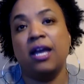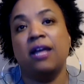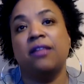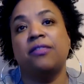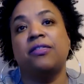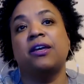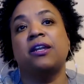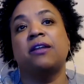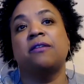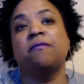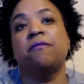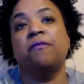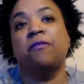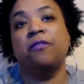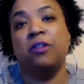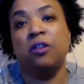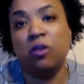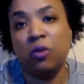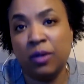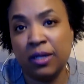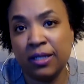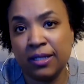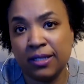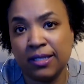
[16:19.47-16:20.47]
that
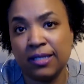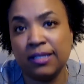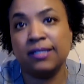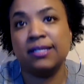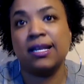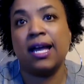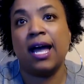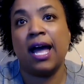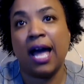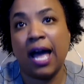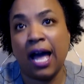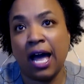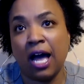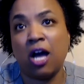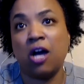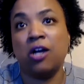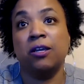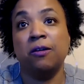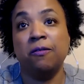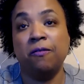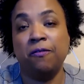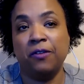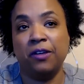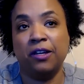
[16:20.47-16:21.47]
influences how
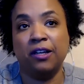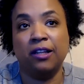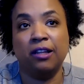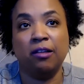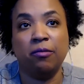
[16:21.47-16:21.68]
you feel